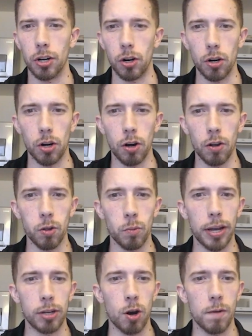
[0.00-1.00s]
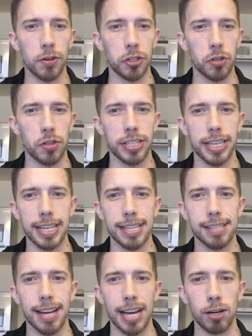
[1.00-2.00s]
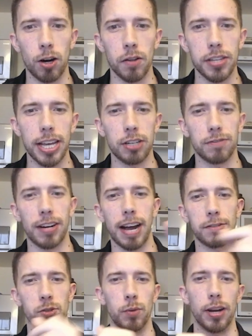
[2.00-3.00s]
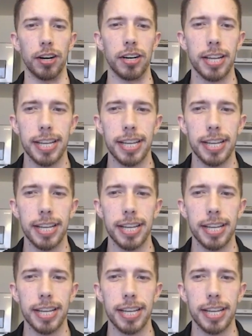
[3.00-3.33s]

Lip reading: all the way over to the king side on the h5 square.